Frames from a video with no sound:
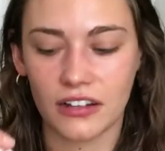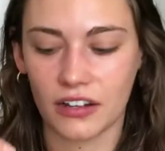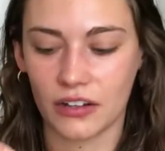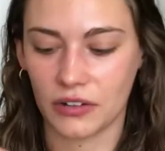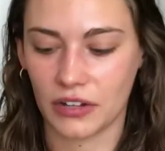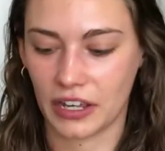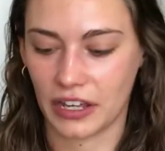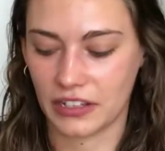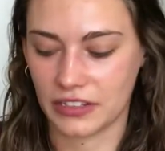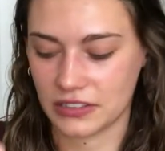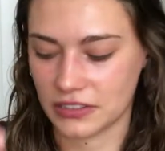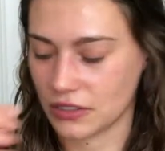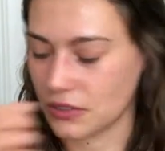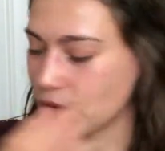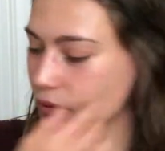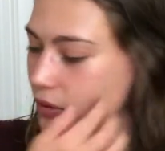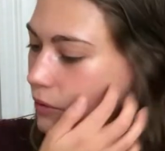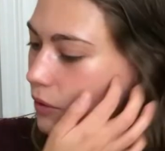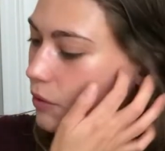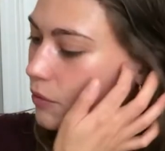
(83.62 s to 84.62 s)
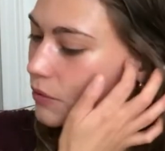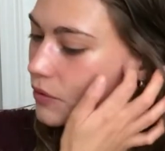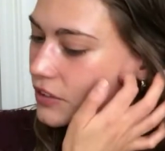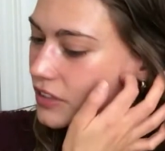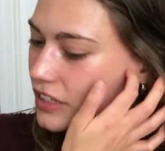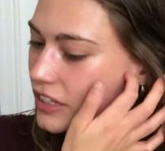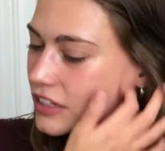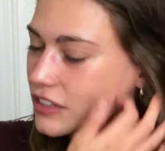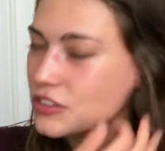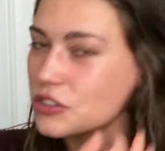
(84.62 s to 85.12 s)
Okay, so we won't
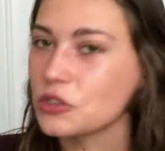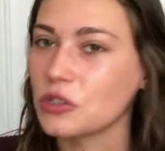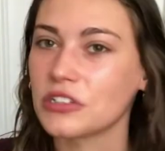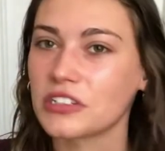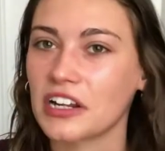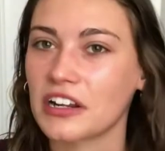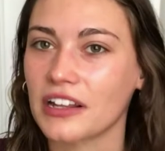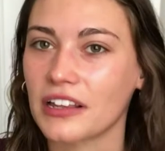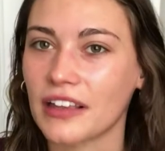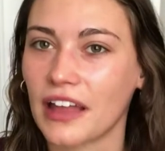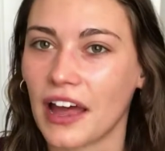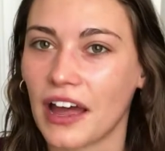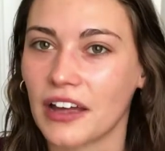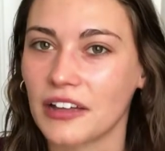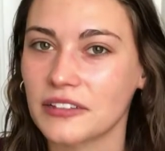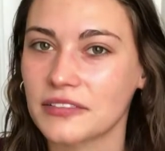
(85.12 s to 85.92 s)
really do a ton of that.